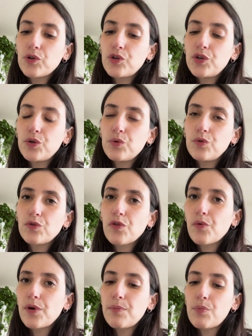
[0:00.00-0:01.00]
to use
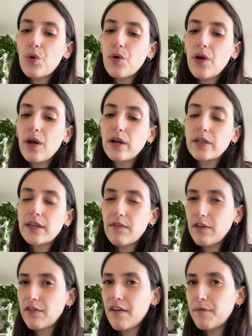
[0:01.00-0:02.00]

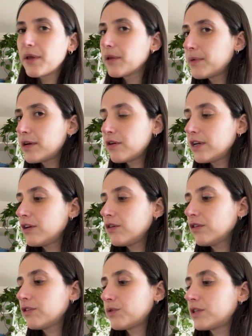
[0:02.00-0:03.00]
3.75 millimeter
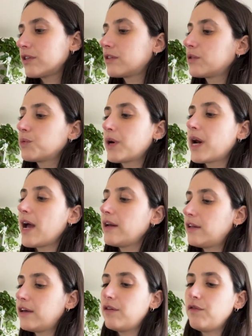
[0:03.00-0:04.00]
needles, which is what I
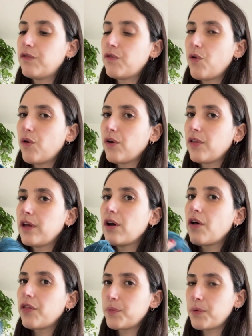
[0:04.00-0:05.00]
did for the
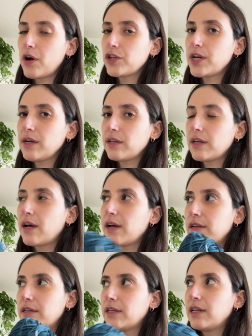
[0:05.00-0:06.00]
other project, and I
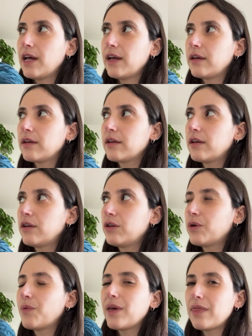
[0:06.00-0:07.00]
did like
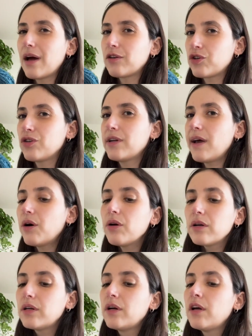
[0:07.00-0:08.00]
the way that turned out.
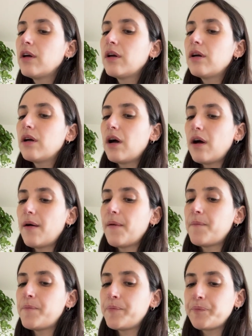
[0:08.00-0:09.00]

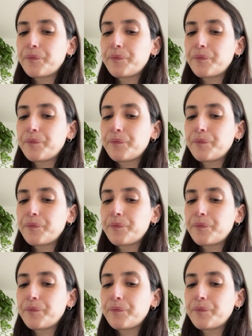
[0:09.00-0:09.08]
And